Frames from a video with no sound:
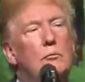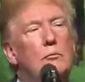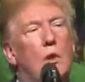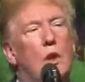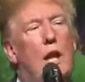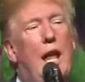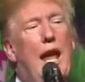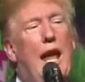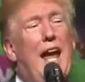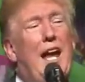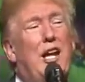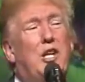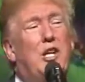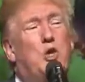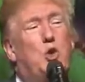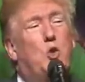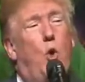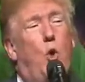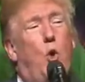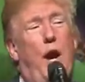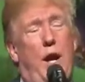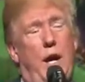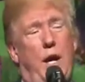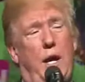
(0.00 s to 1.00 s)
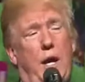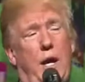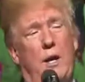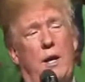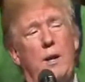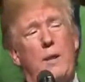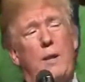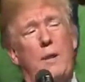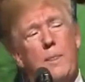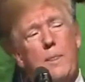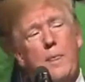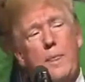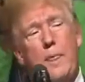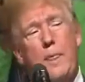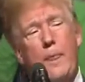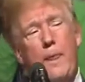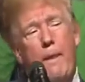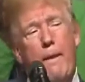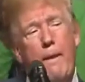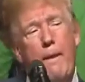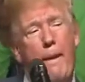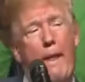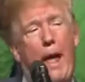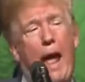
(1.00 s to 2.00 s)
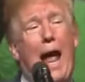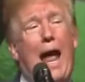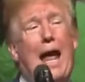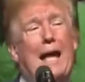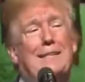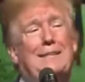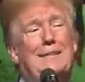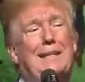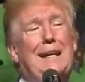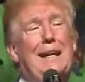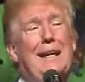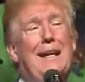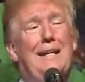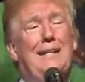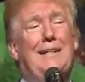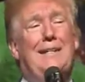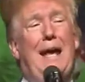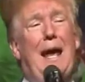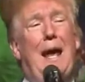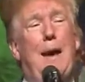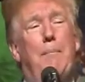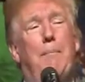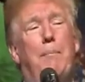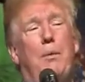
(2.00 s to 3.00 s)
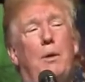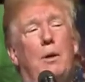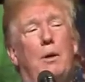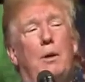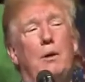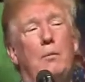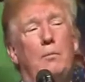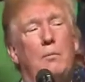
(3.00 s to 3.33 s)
Last week, as an example,